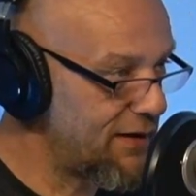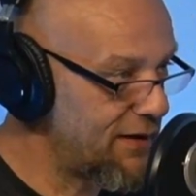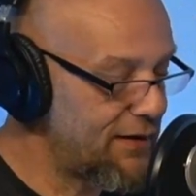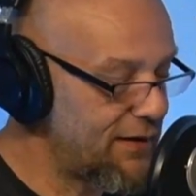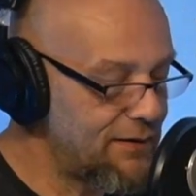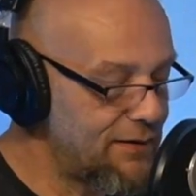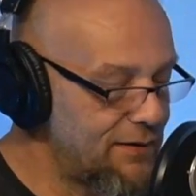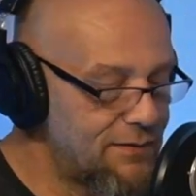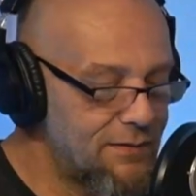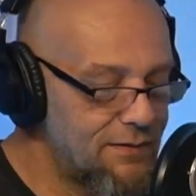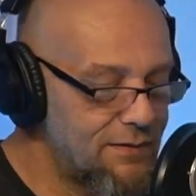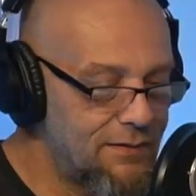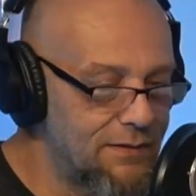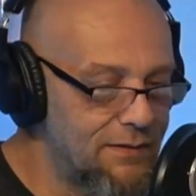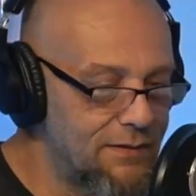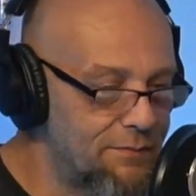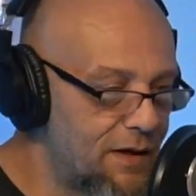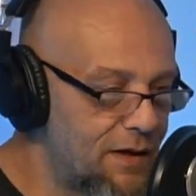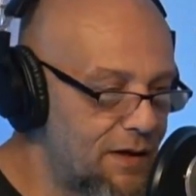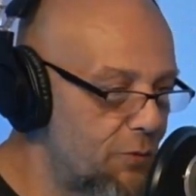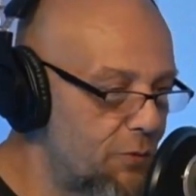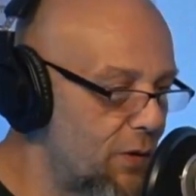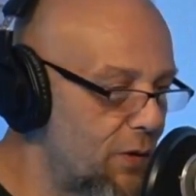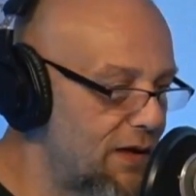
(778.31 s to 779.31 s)
And
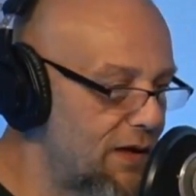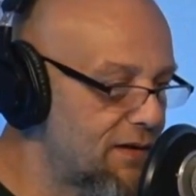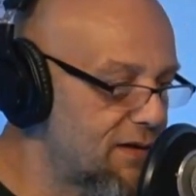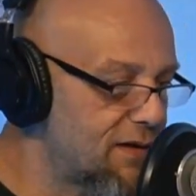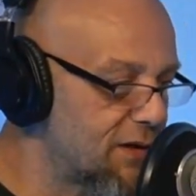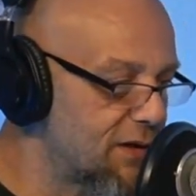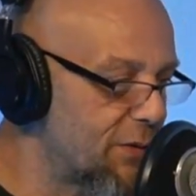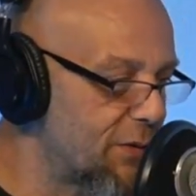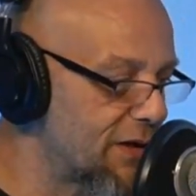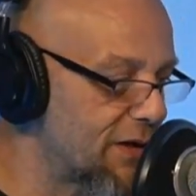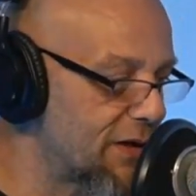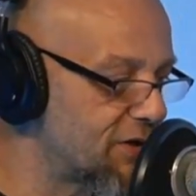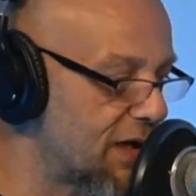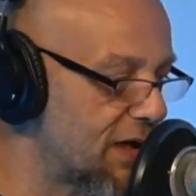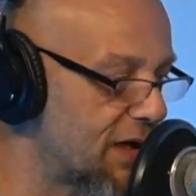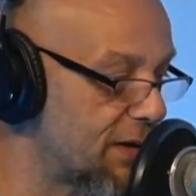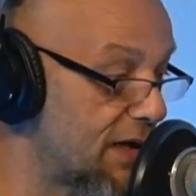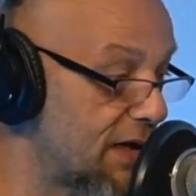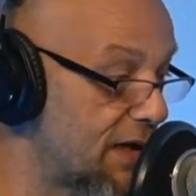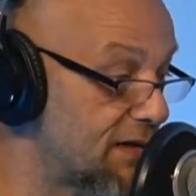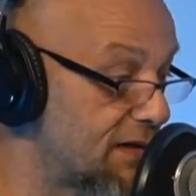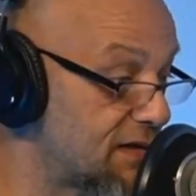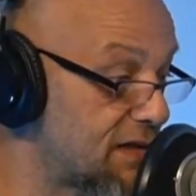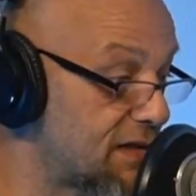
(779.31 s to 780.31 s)
I went into the Quick
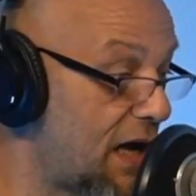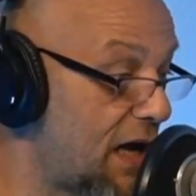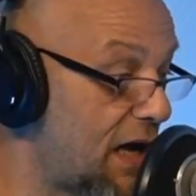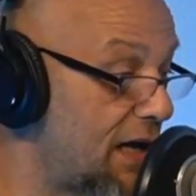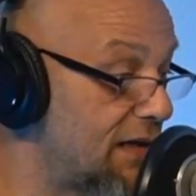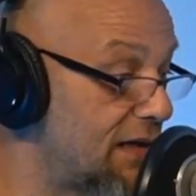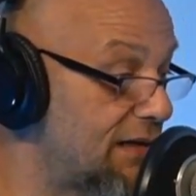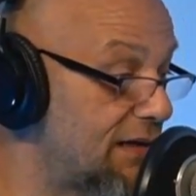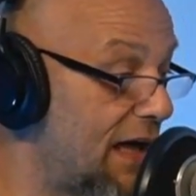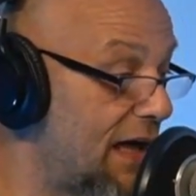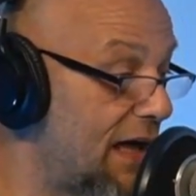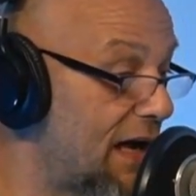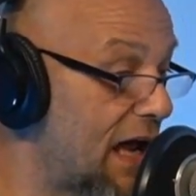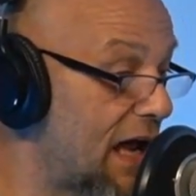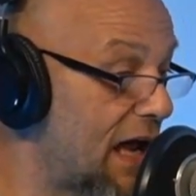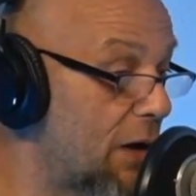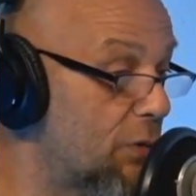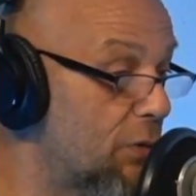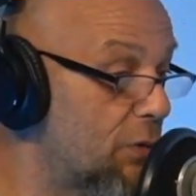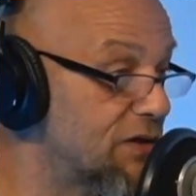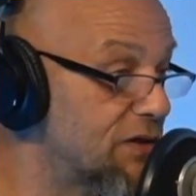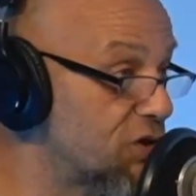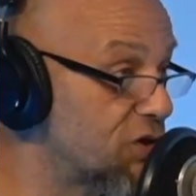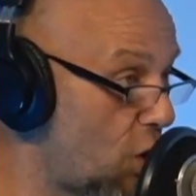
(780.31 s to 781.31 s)
Check and I decided that
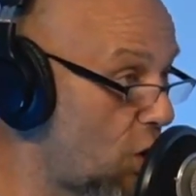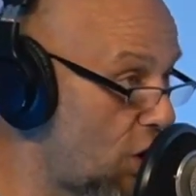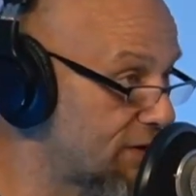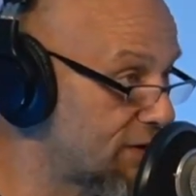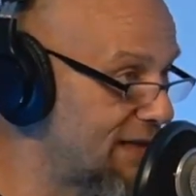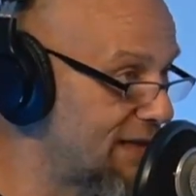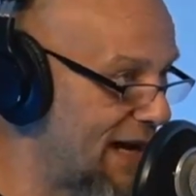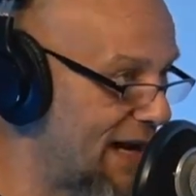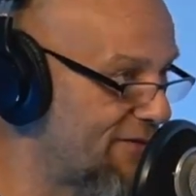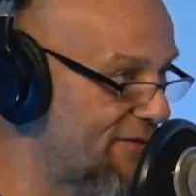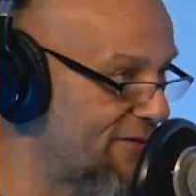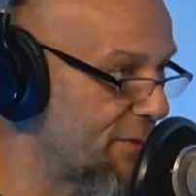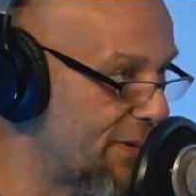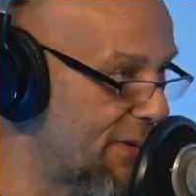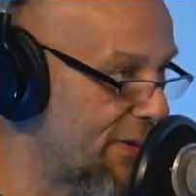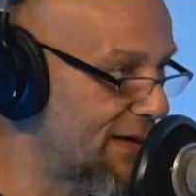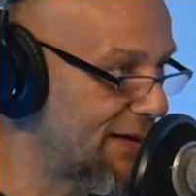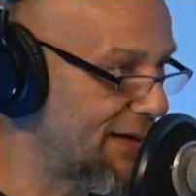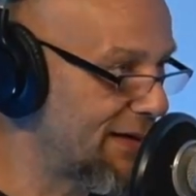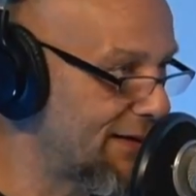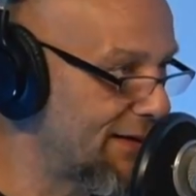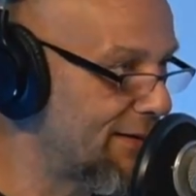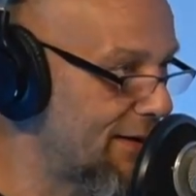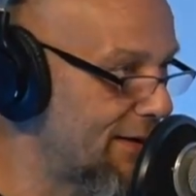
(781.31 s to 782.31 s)
I would talk to
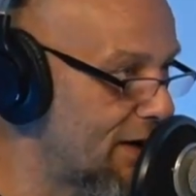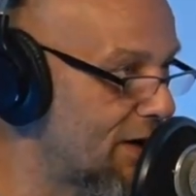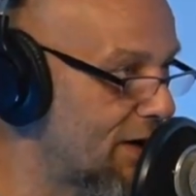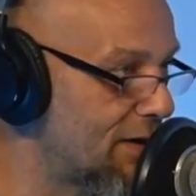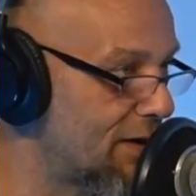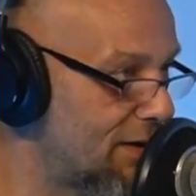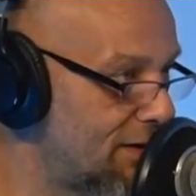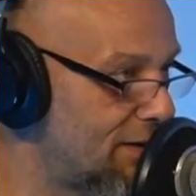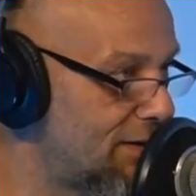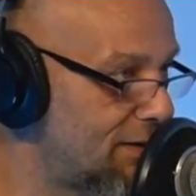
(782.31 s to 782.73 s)
everybody in there.